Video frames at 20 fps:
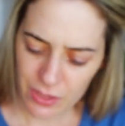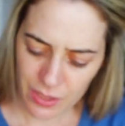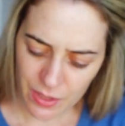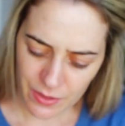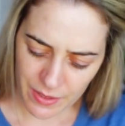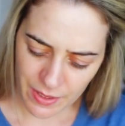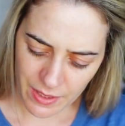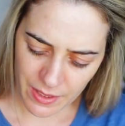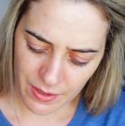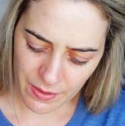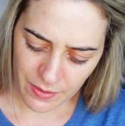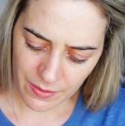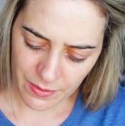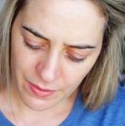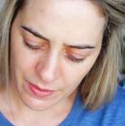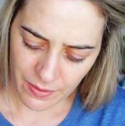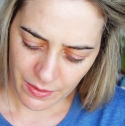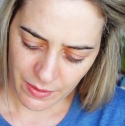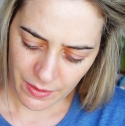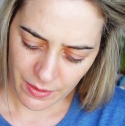So
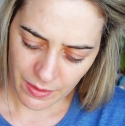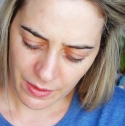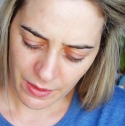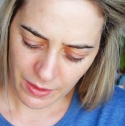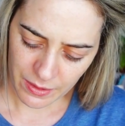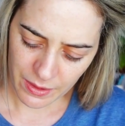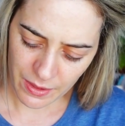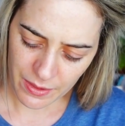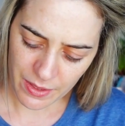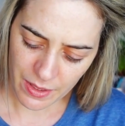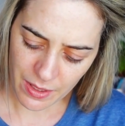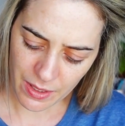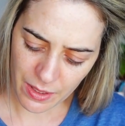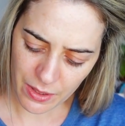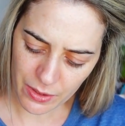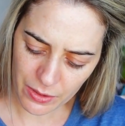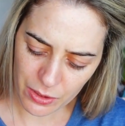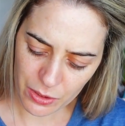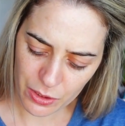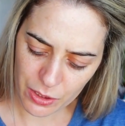now, I don't know
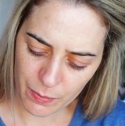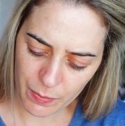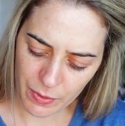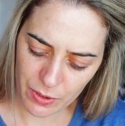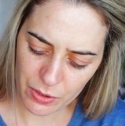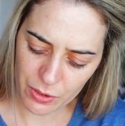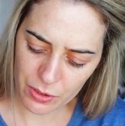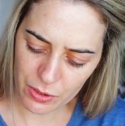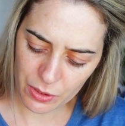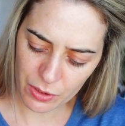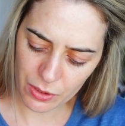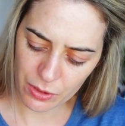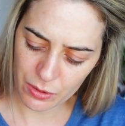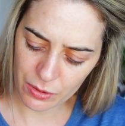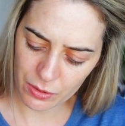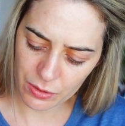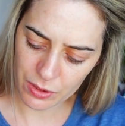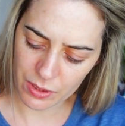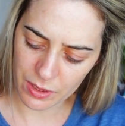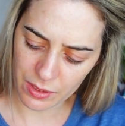how you're supposed to
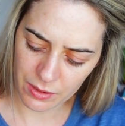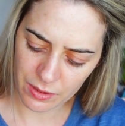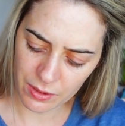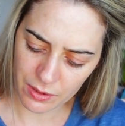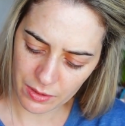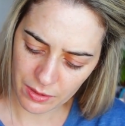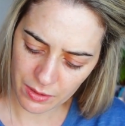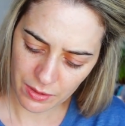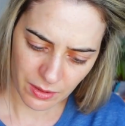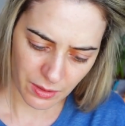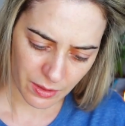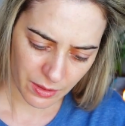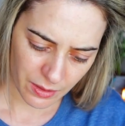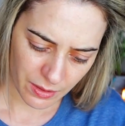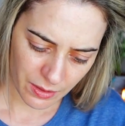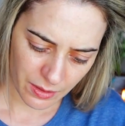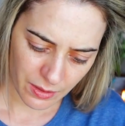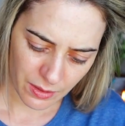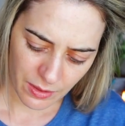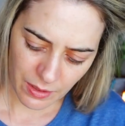use it.
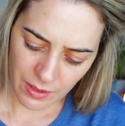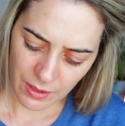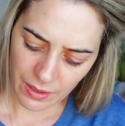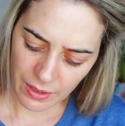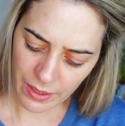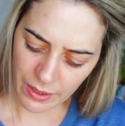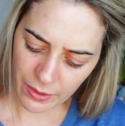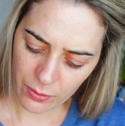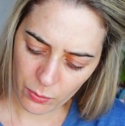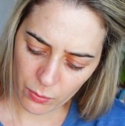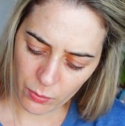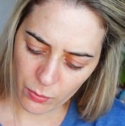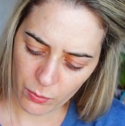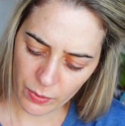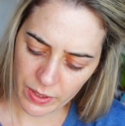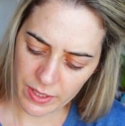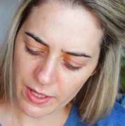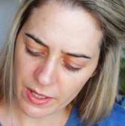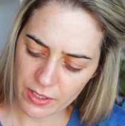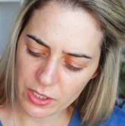Like
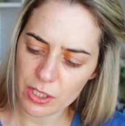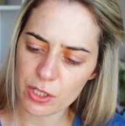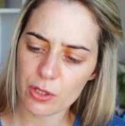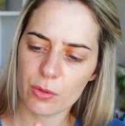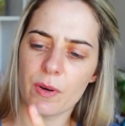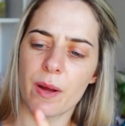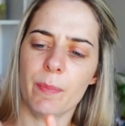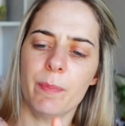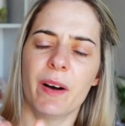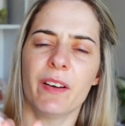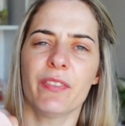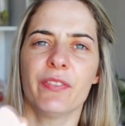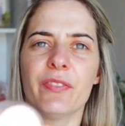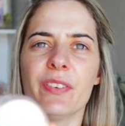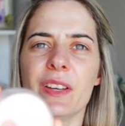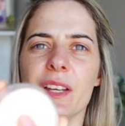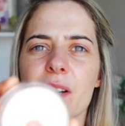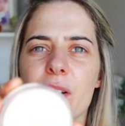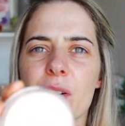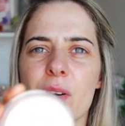when I just rub my
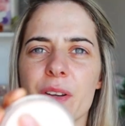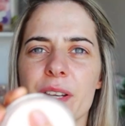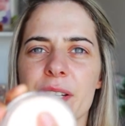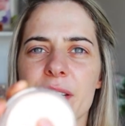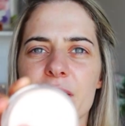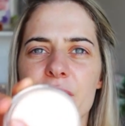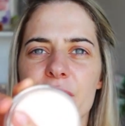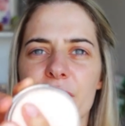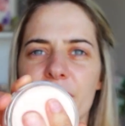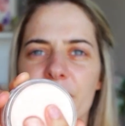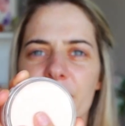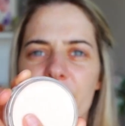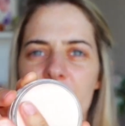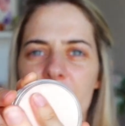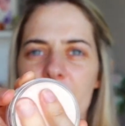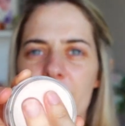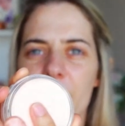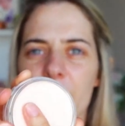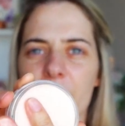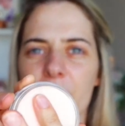finger on it, it's
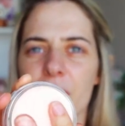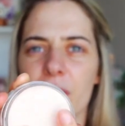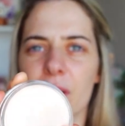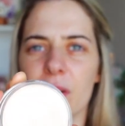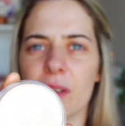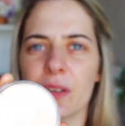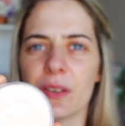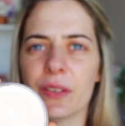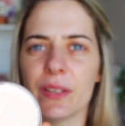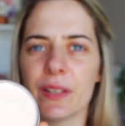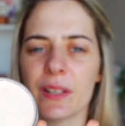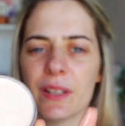very hard.